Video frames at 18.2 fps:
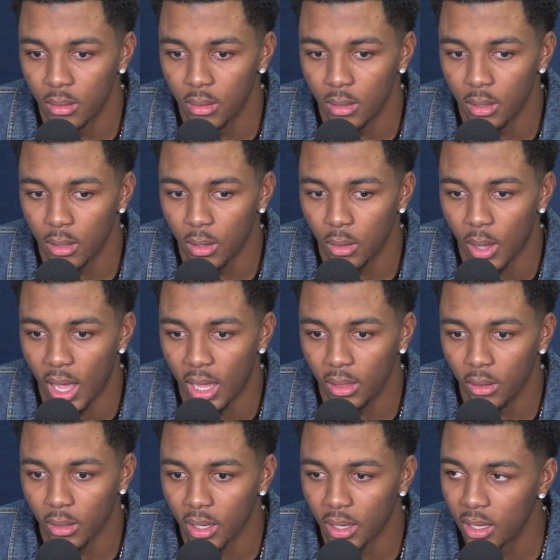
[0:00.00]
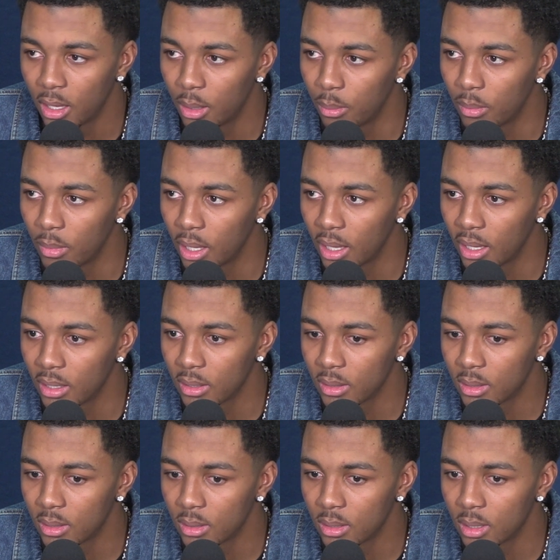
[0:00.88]
you know, I look at him
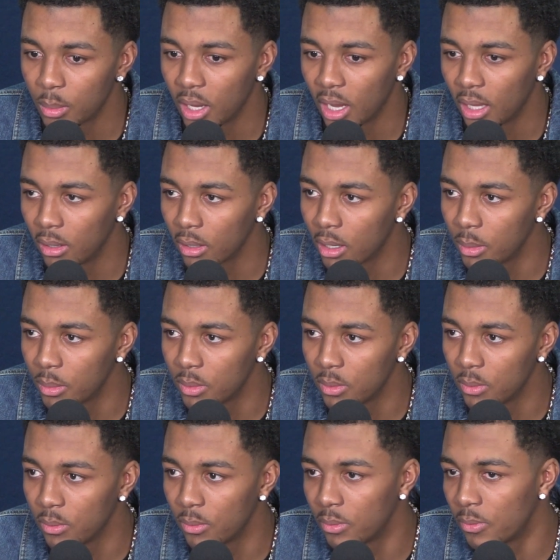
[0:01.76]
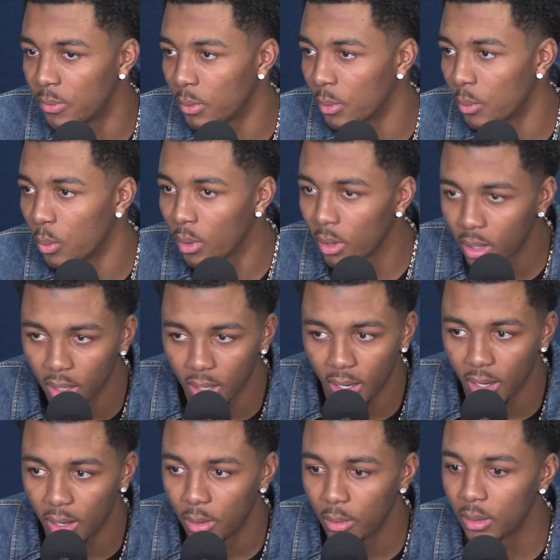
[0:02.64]
as somebody I look up to for working
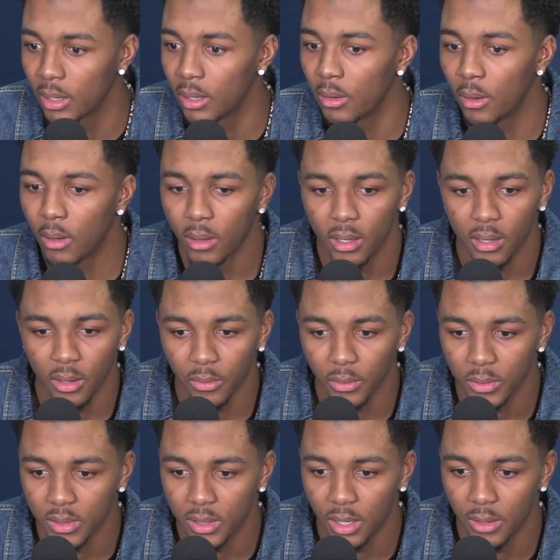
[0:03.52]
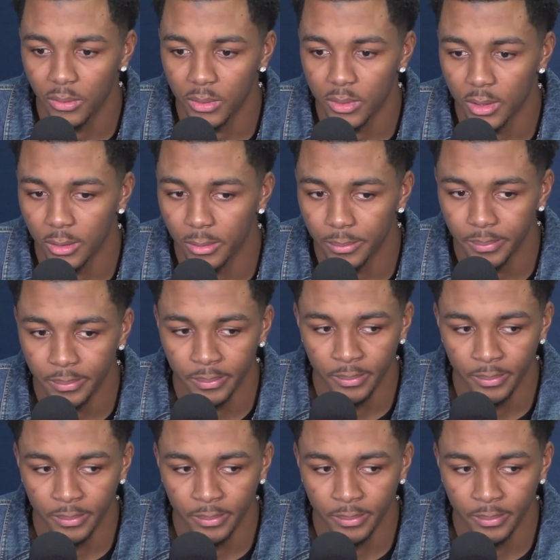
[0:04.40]
out and all that different stuff. And so,